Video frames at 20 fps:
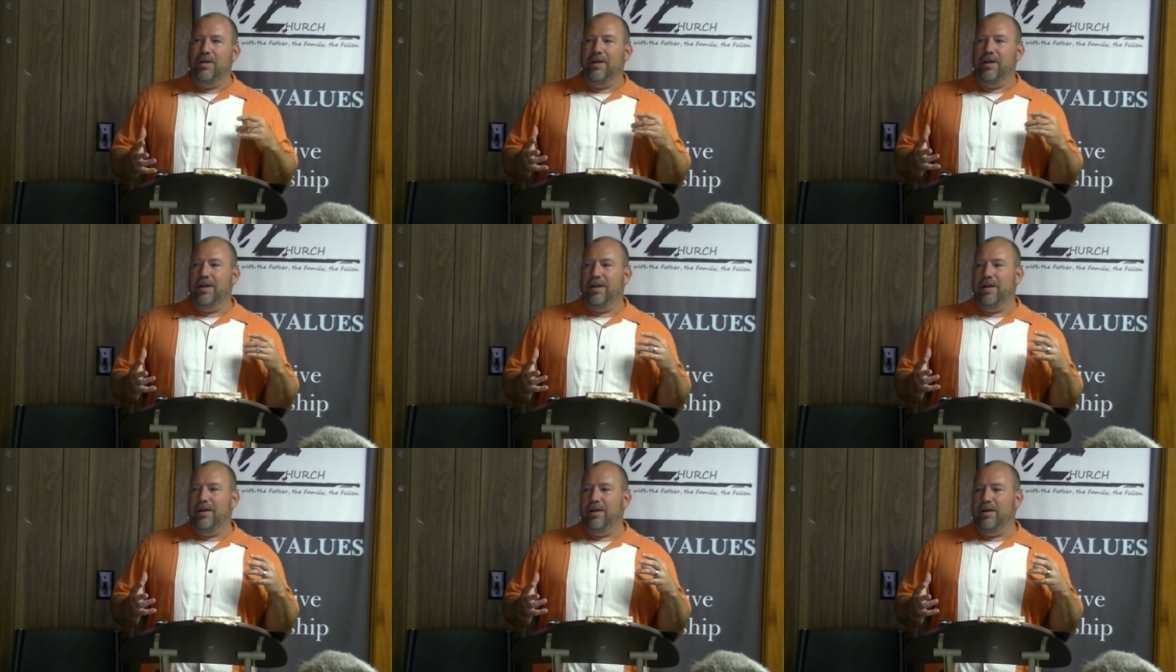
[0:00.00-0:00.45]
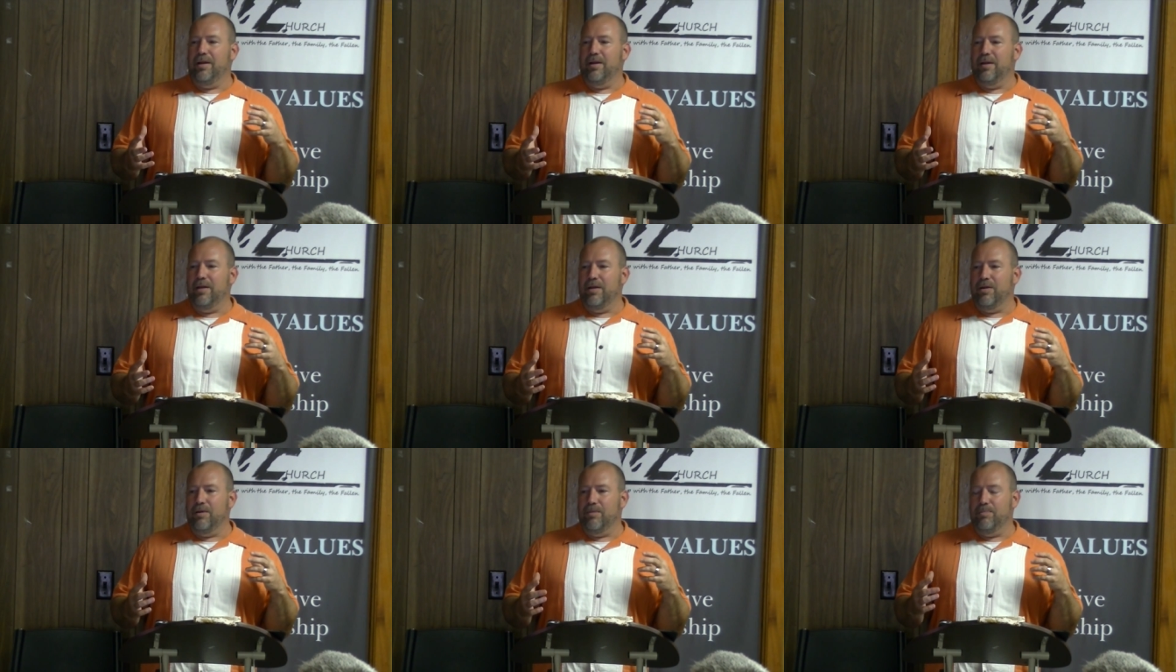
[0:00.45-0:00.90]
and
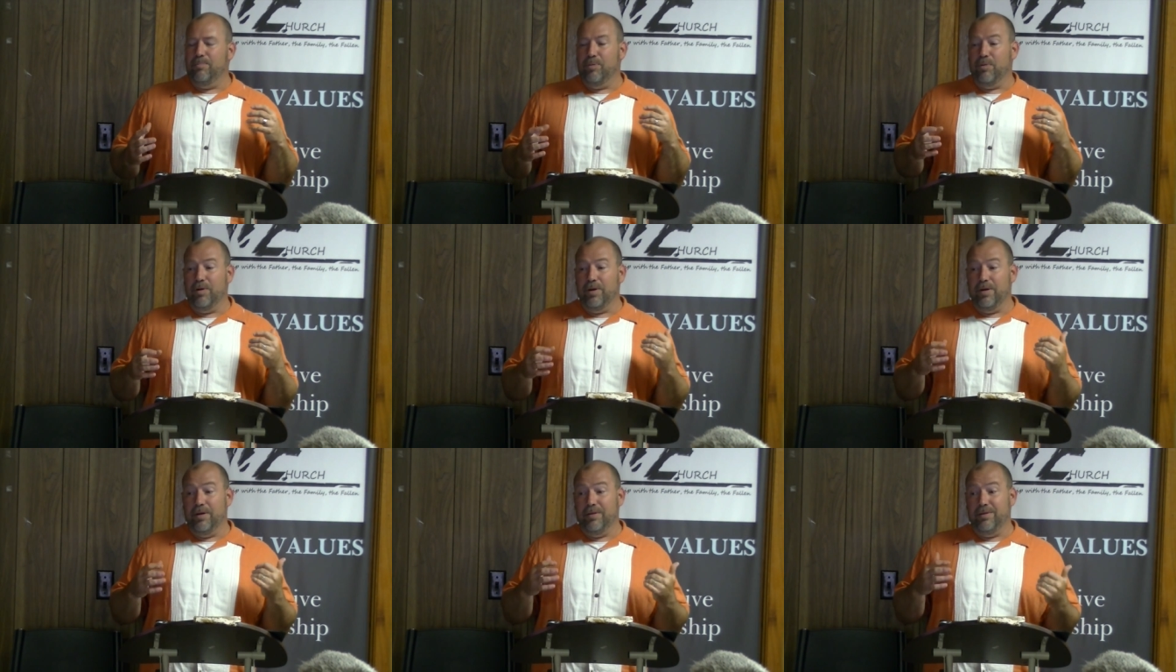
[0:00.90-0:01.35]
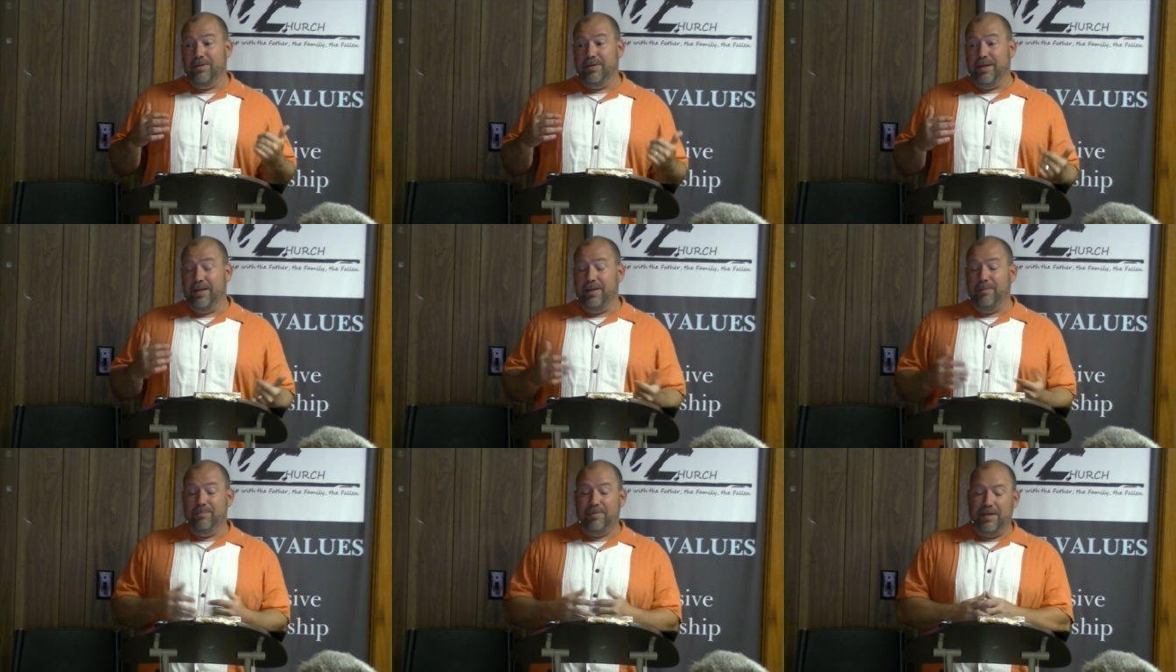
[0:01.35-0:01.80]
they're pretty
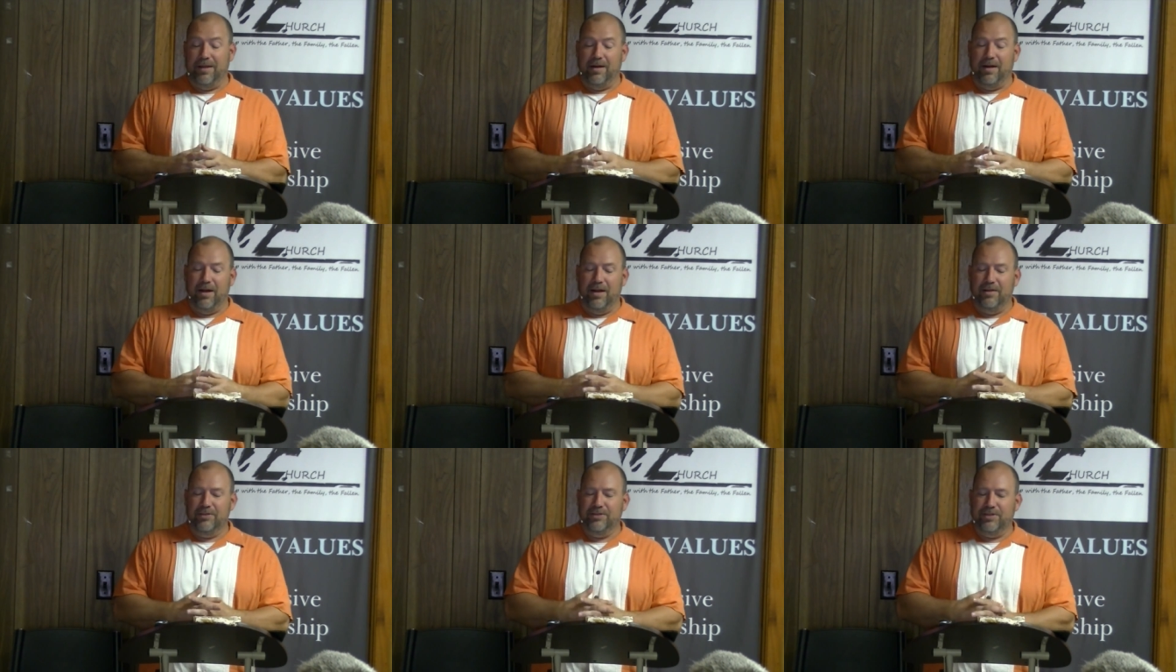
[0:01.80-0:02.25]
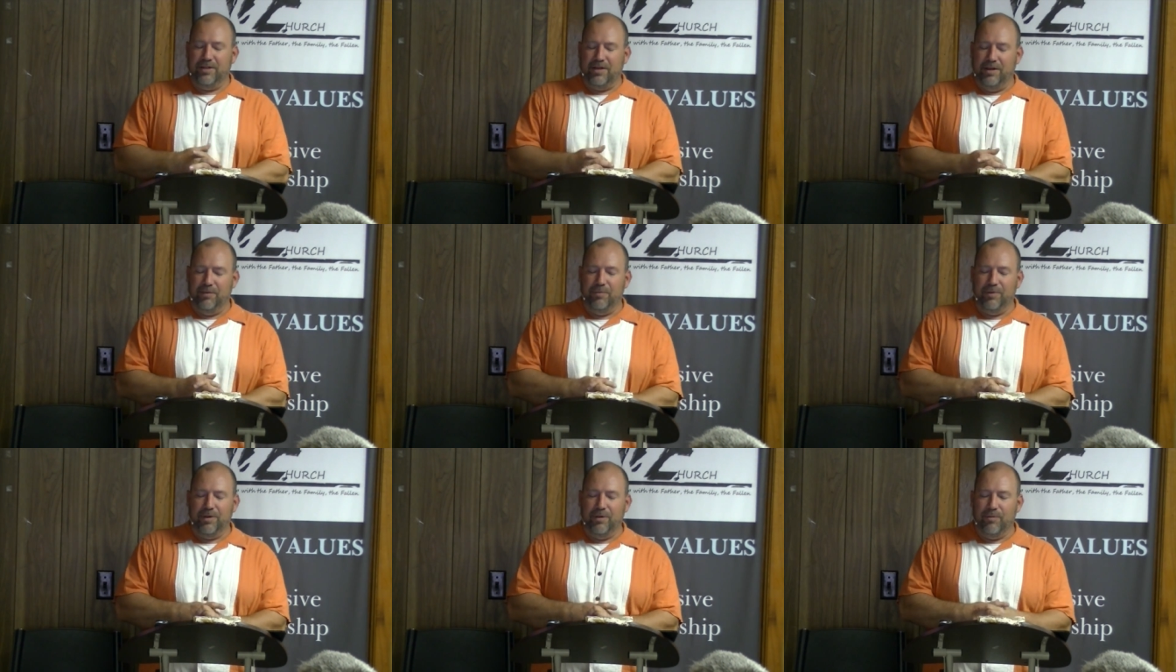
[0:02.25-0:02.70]
deep
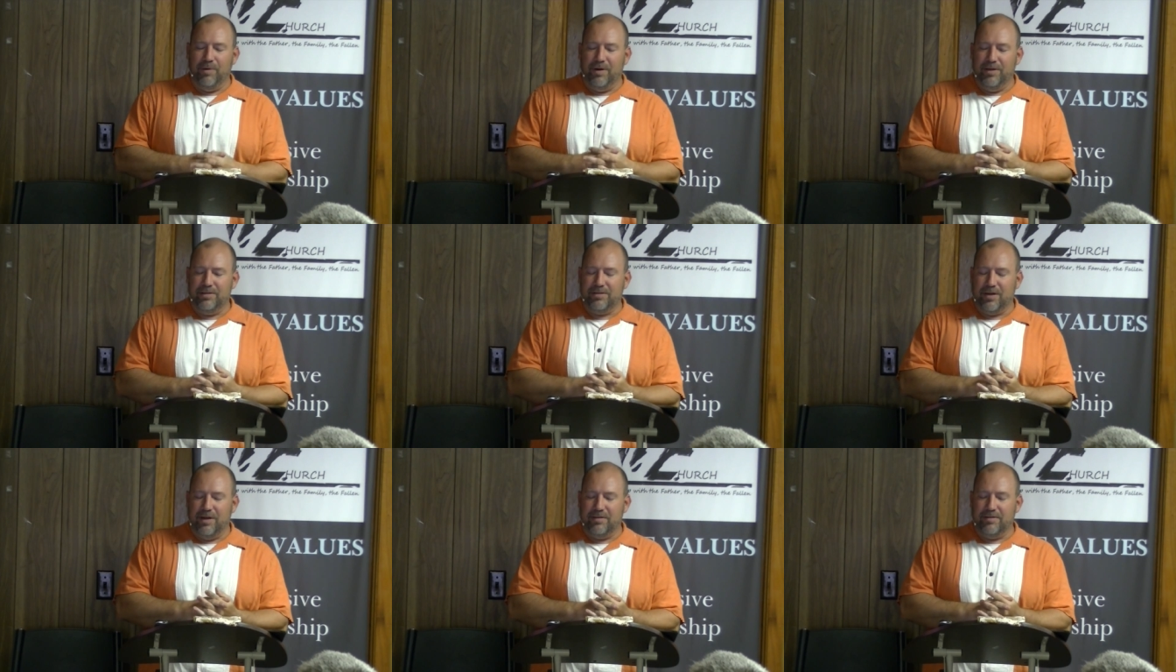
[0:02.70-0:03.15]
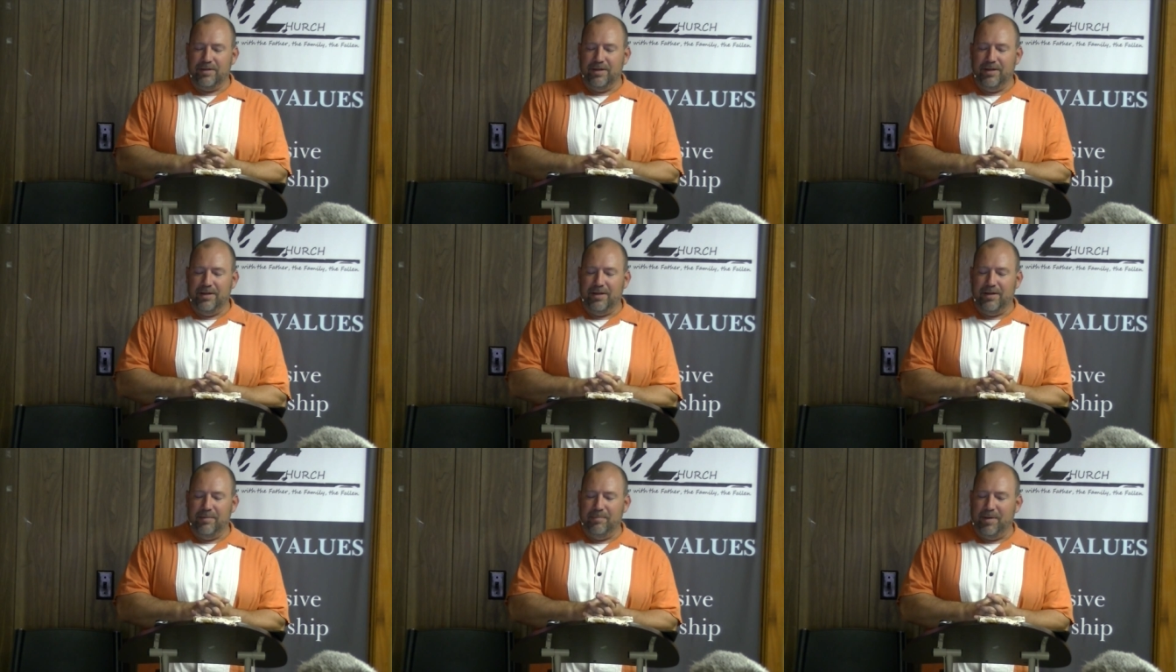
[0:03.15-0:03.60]
theologically when you really start
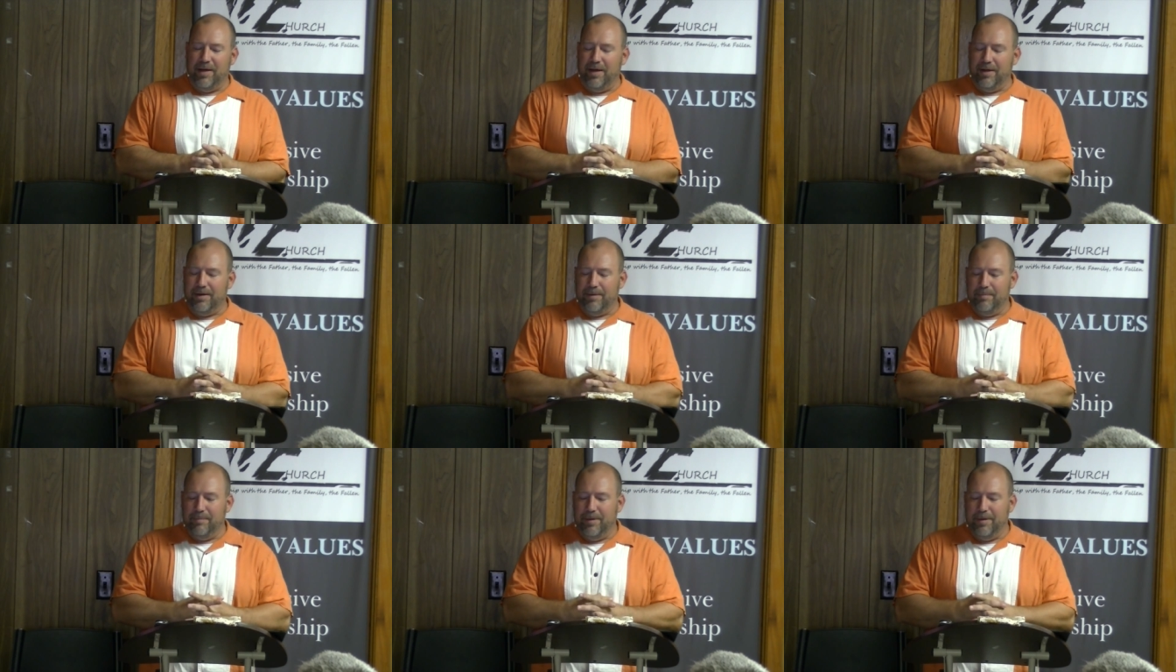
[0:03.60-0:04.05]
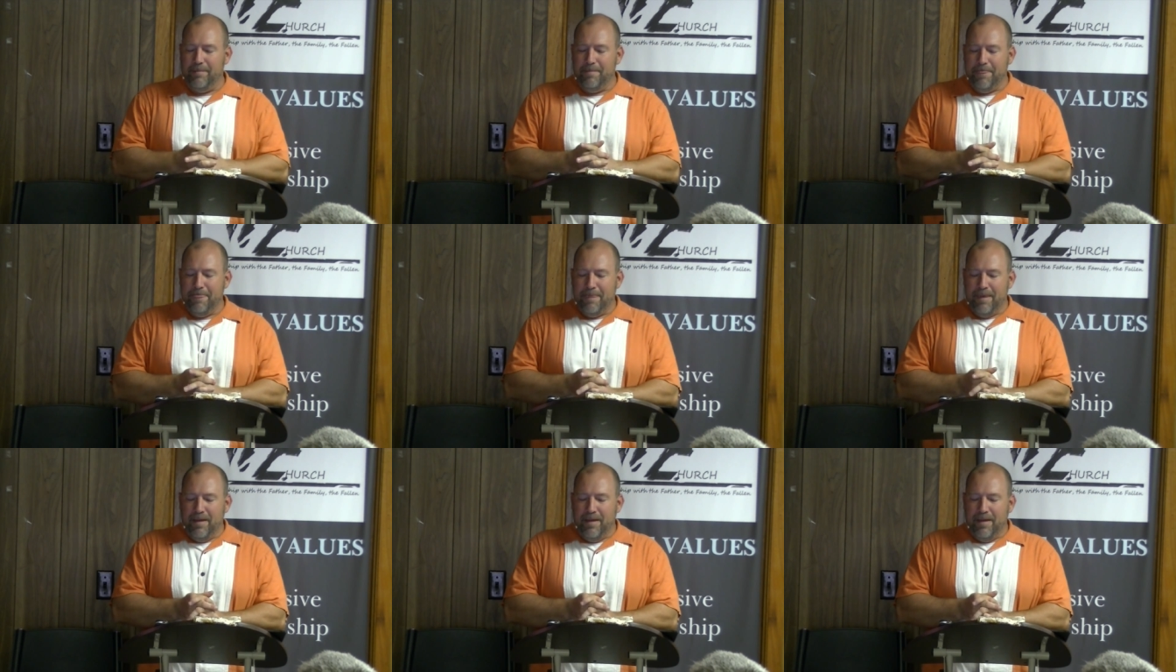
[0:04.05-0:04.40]
thinking about them.